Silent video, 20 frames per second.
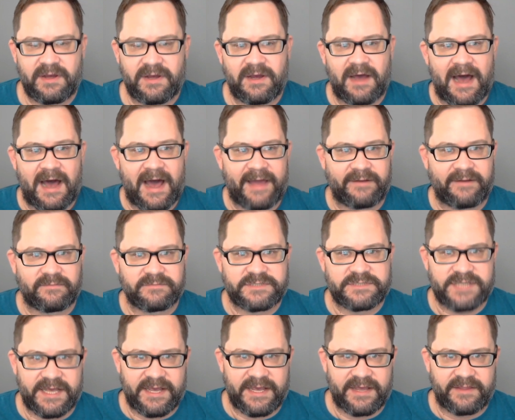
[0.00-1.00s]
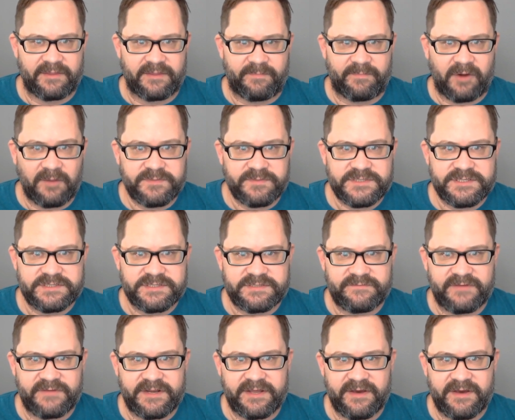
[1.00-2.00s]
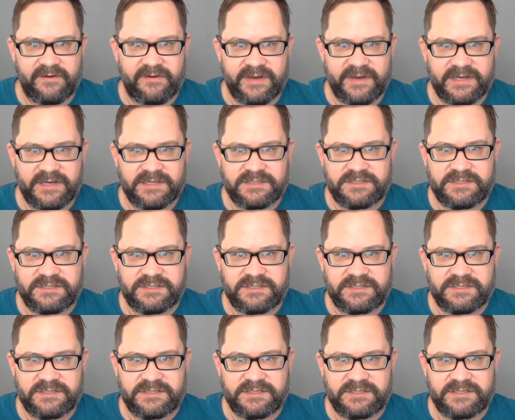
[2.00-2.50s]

items, and the purpose of this video is